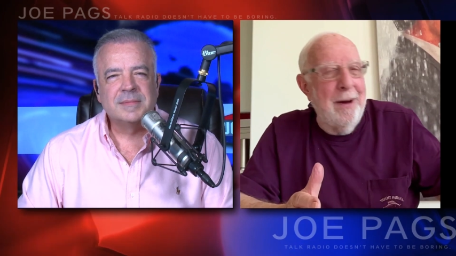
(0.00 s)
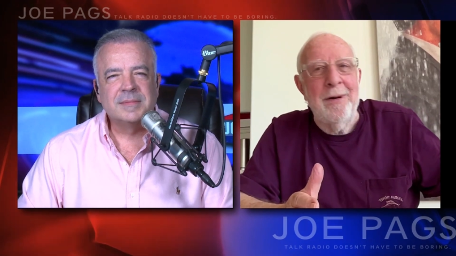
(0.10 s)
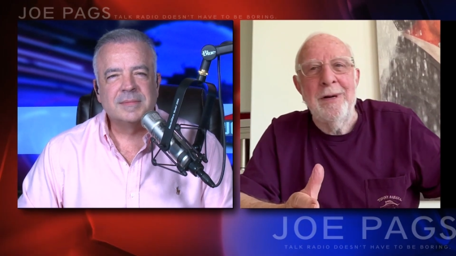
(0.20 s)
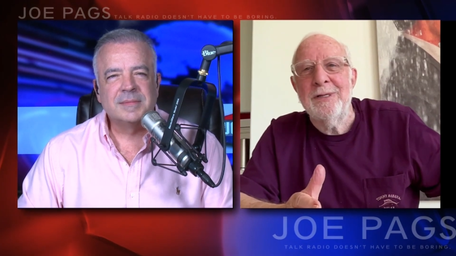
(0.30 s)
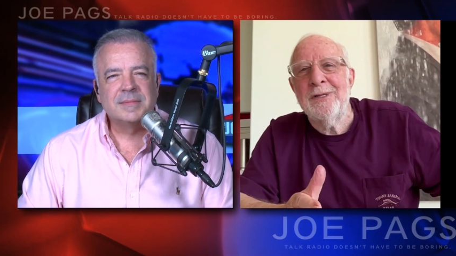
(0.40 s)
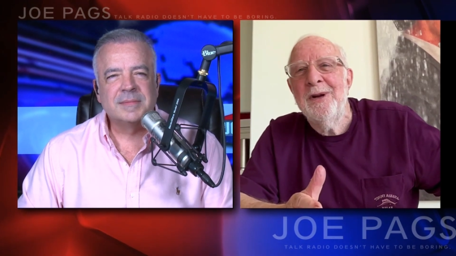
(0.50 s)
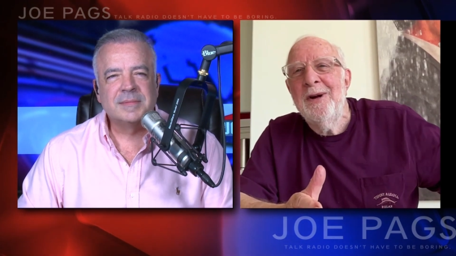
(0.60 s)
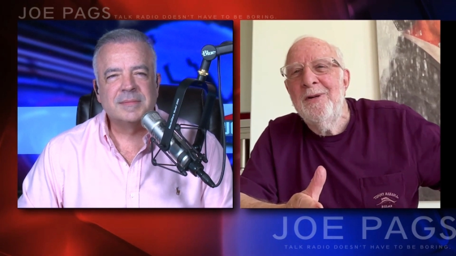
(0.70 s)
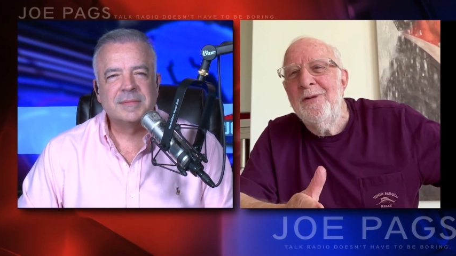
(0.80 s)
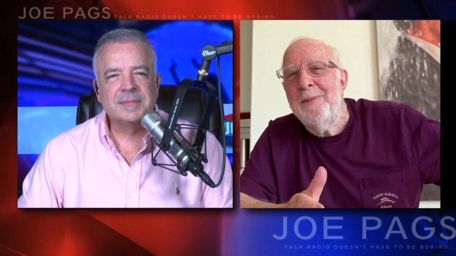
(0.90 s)
Speaker 1: parents,
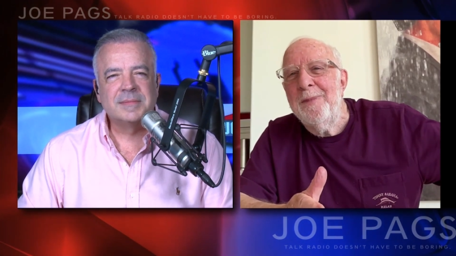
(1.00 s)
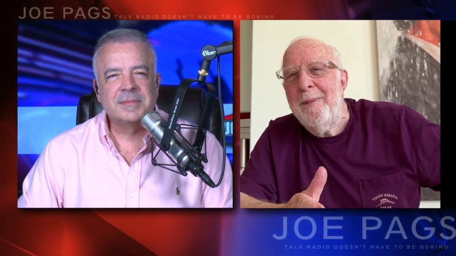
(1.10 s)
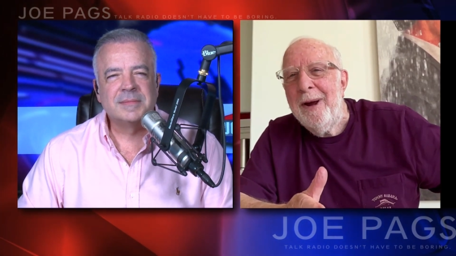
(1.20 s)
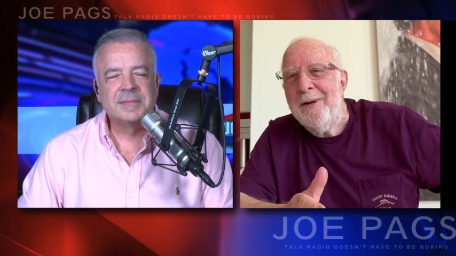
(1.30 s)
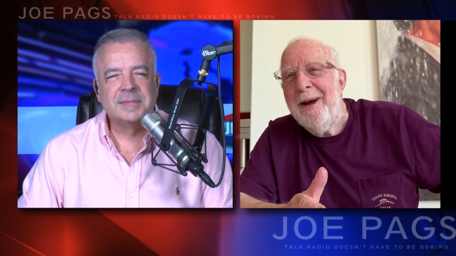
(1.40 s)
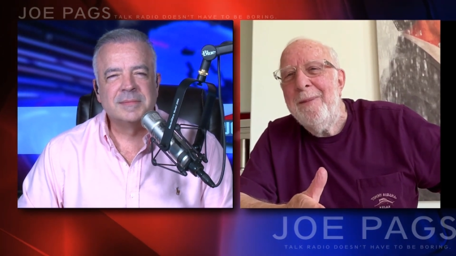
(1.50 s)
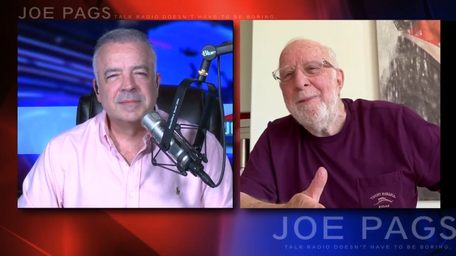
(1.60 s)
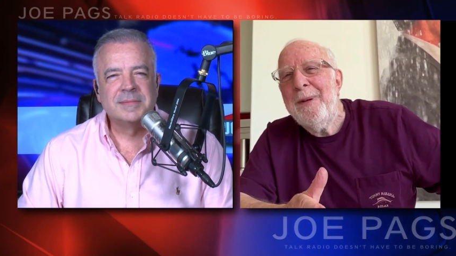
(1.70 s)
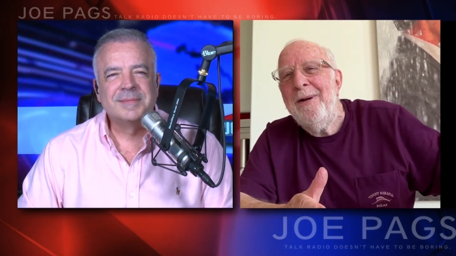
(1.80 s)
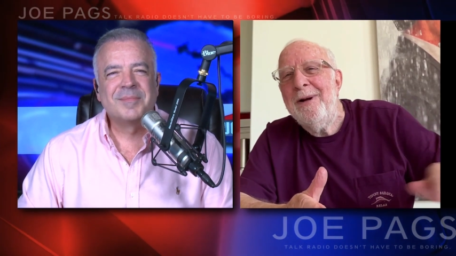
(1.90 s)
ruined by my
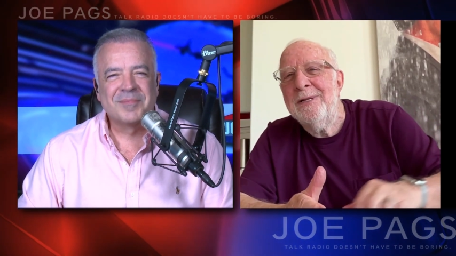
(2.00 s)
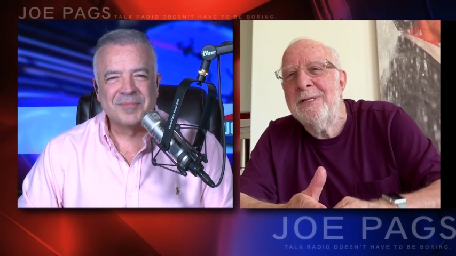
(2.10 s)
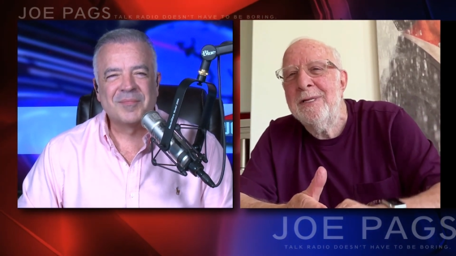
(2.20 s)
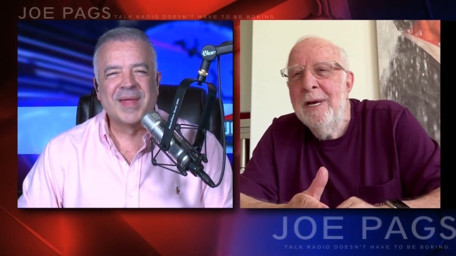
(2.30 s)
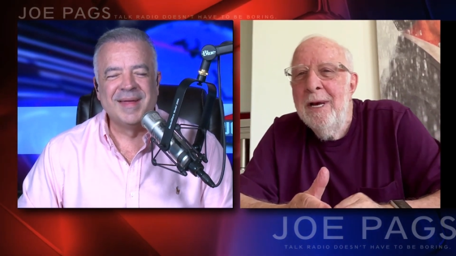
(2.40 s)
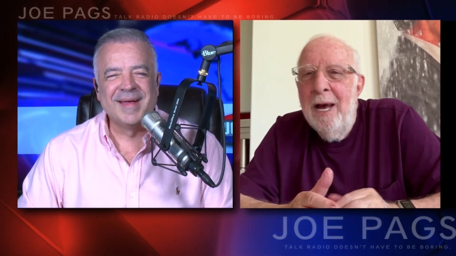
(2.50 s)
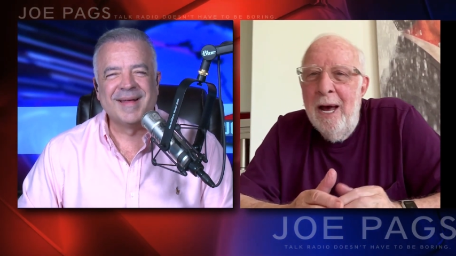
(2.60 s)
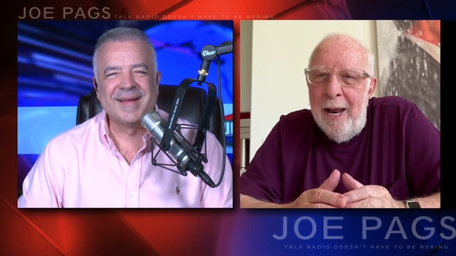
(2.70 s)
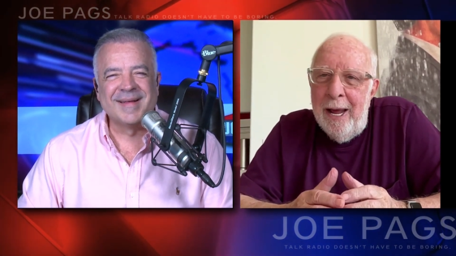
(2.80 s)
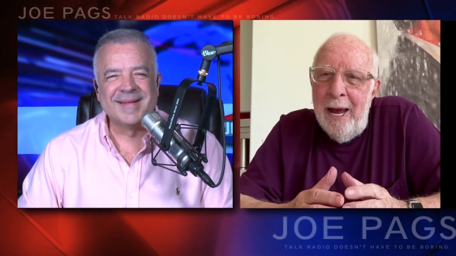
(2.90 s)
grandparents.
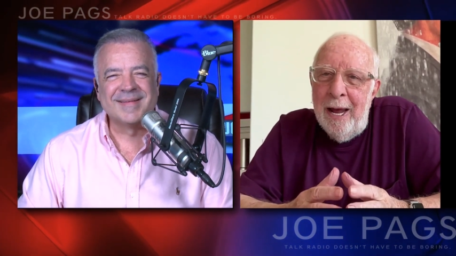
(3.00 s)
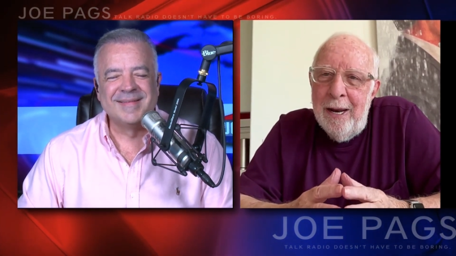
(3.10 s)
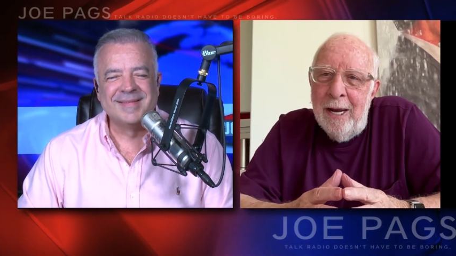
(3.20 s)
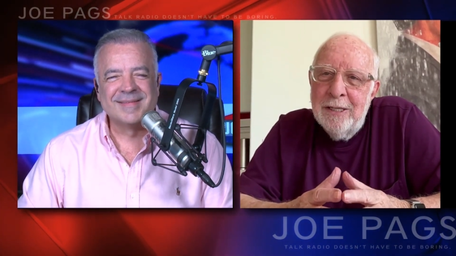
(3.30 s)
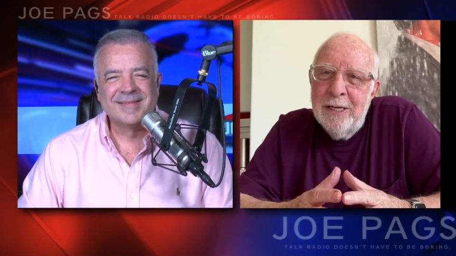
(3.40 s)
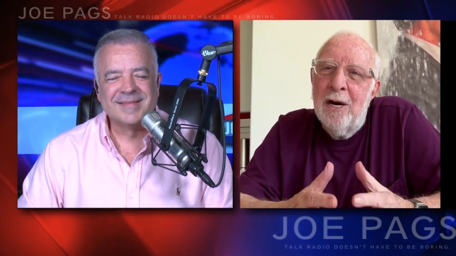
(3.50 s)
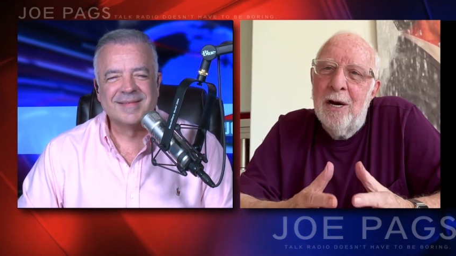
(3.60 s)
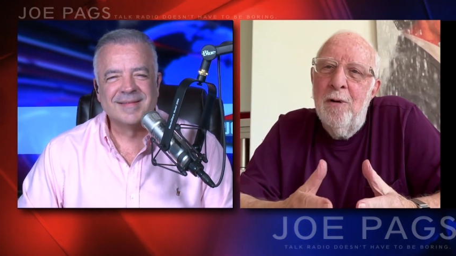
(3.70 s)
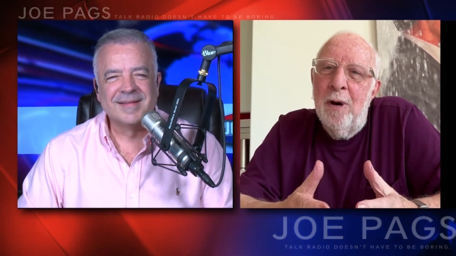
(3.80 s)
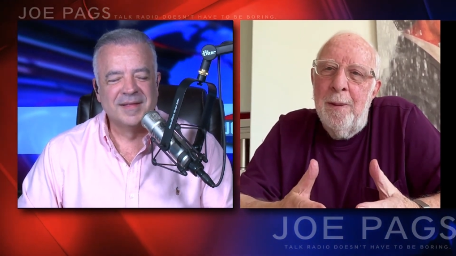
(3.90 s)
And I had, as I
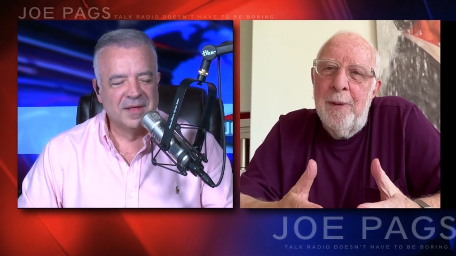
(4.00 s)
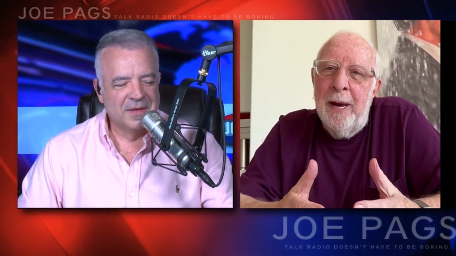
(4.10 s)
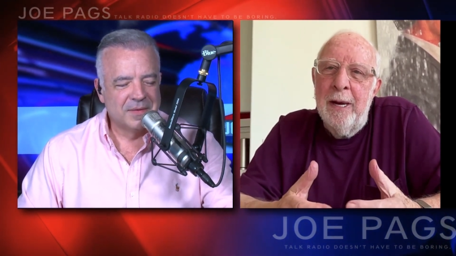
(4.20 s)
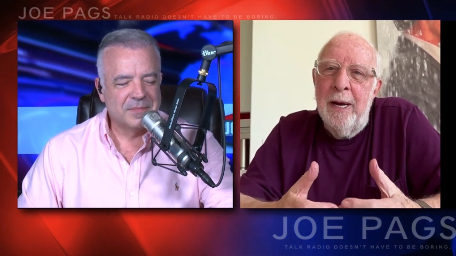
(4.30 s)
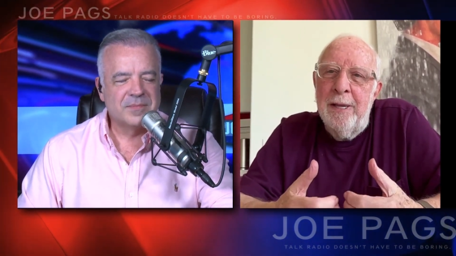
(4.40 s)
grew up, I